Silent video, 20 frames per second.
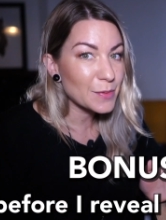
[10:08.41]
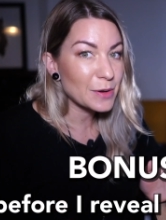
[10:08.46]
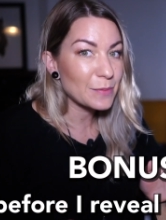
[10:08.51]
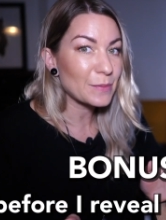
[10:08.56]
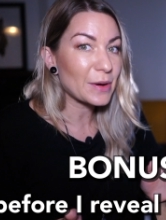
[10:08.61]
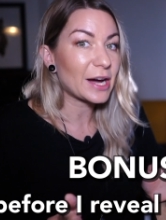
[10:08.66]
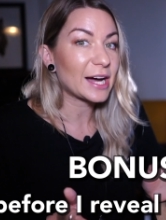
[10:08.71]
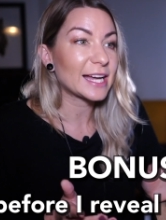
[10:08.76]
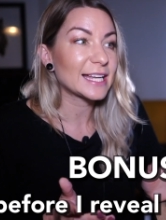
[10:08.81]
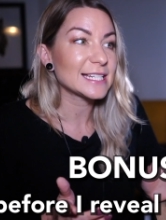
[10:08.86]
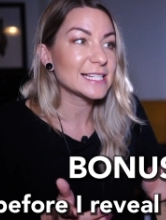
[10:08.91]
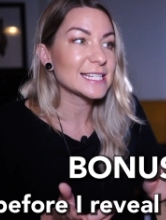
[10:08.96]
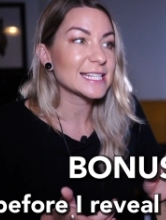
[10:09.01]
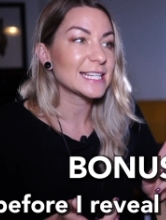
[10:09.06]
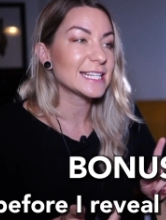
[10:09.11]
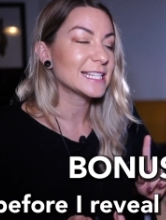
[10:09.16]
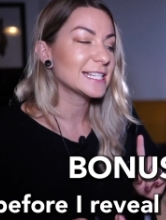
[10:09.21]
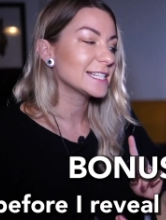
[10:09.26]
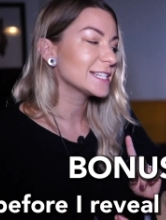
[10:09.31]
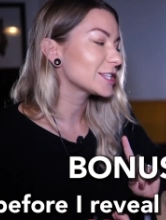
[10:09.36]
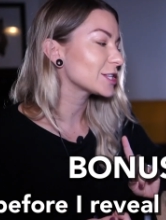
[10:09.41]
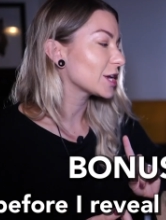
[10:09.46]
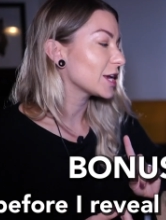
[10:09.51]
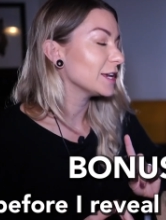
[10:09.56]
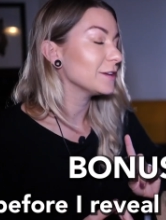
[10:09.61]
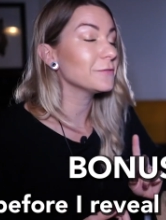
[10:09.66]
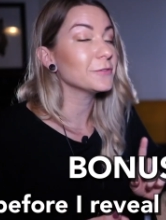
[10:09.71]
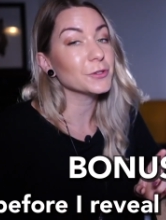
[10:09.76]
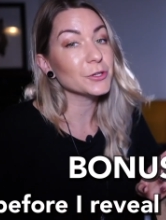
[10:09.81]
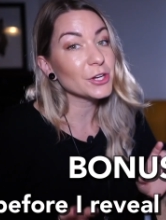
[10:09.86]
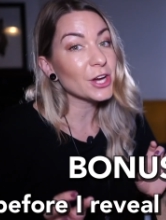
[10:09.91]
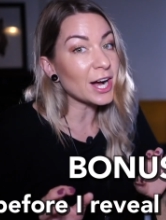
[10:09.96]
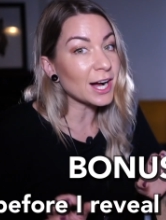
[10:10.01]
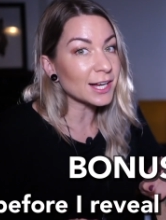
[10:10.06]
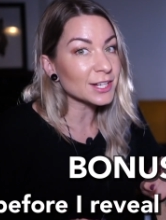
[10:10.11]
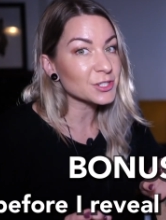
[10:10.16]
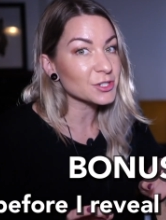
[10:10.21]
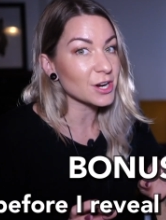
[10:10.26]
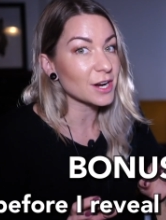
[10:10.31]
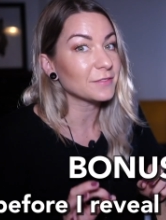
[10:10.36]
in mind is if you
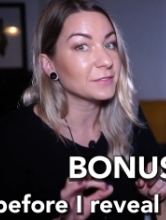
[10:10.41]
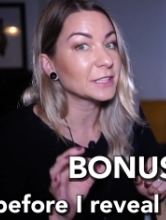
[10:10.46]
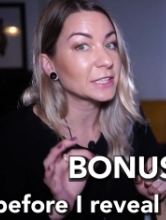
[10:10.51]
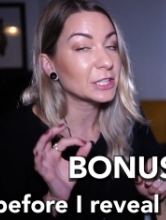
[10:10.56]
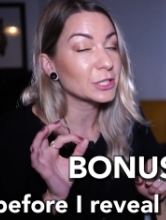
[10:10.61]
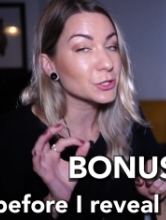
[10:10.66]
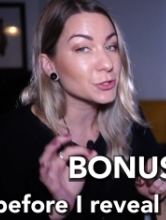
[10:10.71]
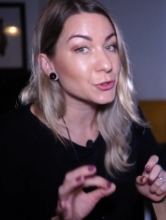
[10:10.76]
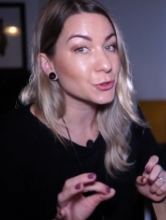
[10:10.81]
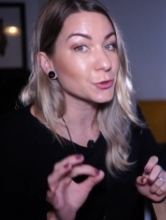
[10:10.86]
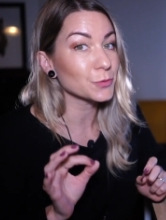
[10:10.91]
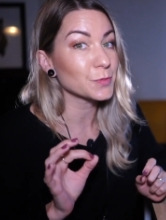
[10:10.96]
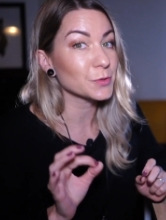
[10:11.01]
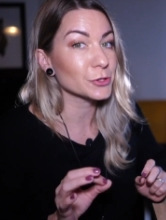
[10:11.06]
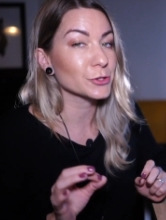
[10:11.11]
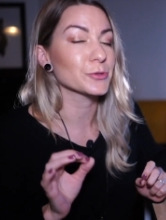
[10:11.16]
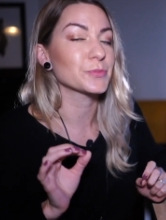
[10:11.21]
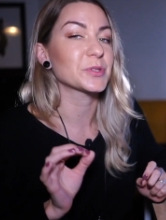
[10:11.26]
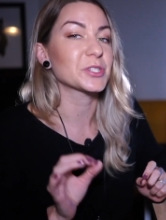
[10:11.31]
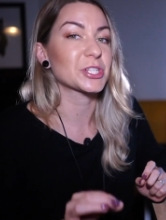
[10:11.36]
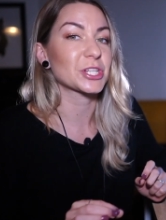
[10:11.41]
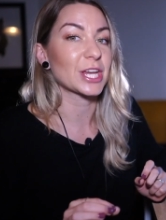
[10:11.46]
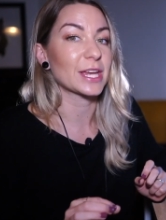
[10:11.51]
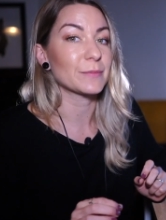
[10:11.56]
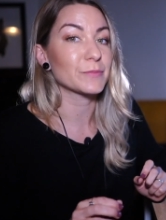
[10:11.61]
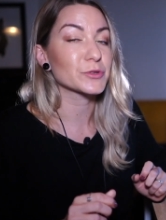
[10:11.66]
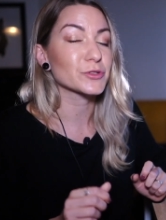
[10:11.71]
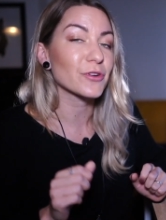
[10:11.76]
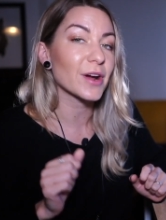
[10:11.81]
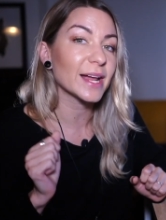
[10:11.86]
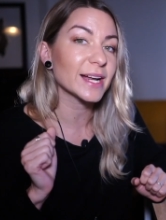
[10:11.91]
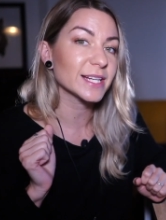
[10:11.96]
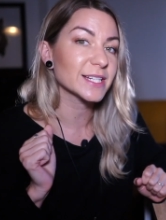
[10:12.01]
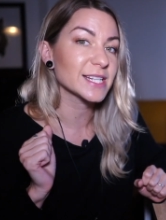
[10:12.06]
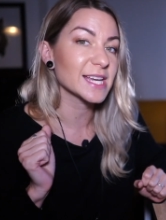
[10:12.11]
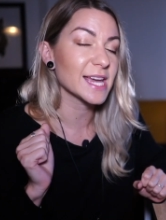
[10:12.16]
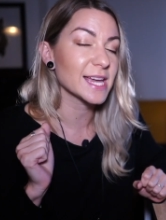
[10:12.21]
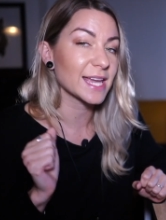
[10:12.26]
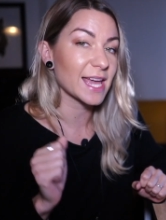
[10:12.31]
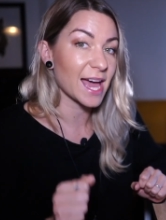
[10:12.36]
are traveling super cheap, try to
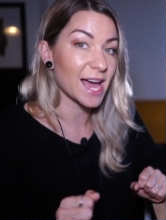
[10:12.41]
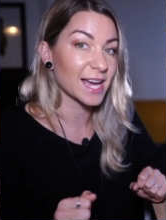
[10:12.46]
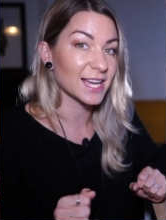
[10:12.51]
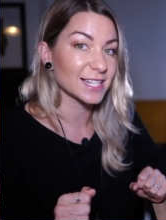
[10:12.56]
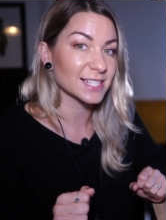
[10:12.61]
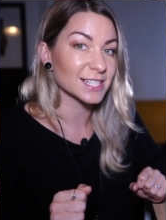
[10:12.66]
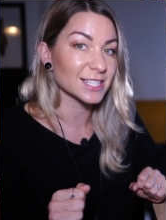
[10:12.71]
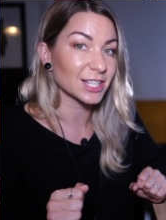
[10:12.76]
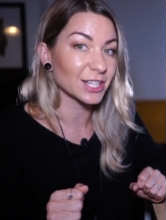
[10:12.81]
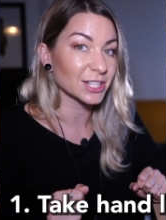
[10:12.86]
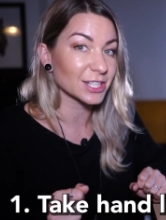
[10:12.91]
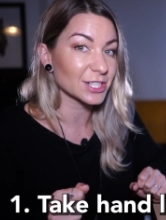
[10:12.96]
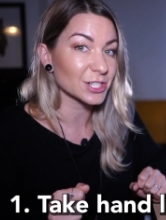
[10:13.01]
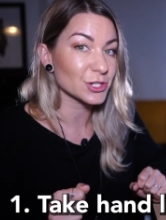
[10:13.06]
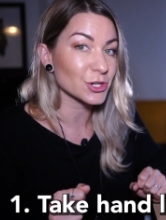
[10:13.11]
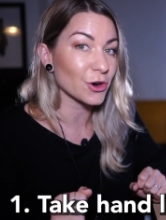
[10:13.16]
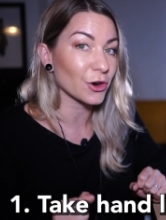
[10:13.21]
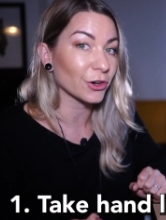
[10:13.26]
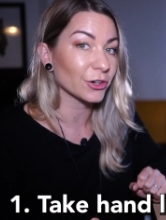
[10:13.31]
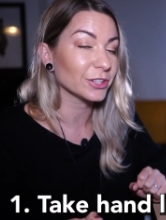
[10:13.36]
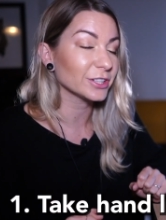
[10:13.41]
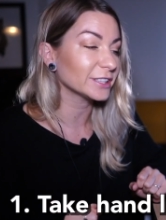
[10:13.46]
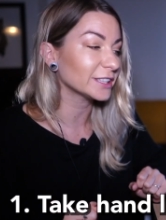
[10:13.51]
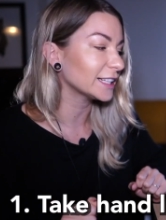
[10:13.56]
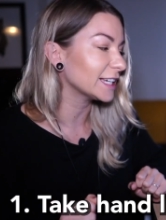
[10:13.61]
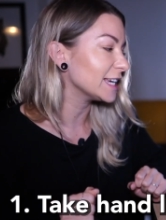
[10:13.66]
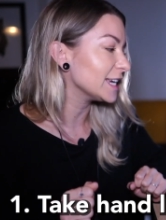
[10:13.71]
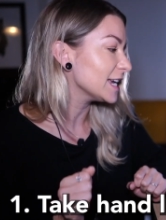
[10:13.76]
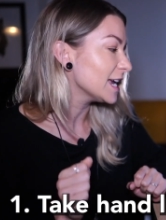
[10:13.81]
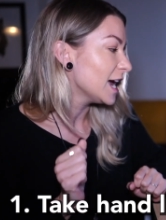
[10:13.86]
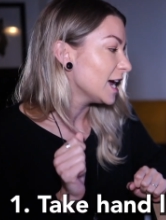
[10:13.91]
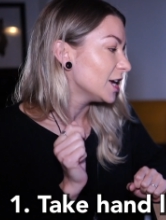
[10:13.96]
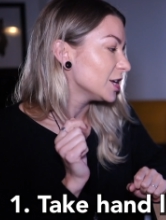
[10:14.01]
take hand luggage only.